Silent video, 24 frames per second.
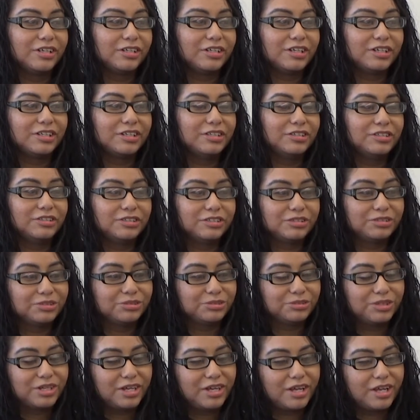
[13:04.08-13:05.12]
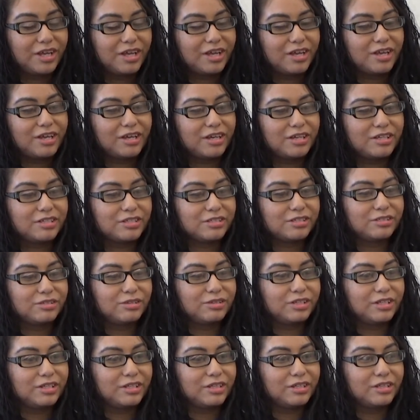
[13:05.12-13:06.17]
couldn't do. And so
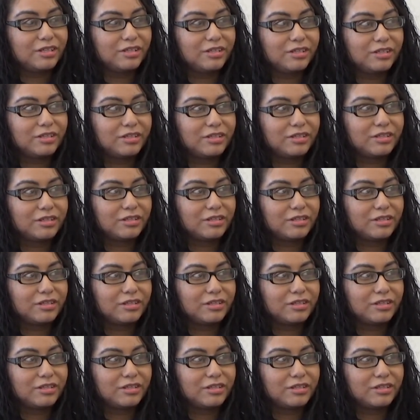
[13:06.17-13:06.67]
then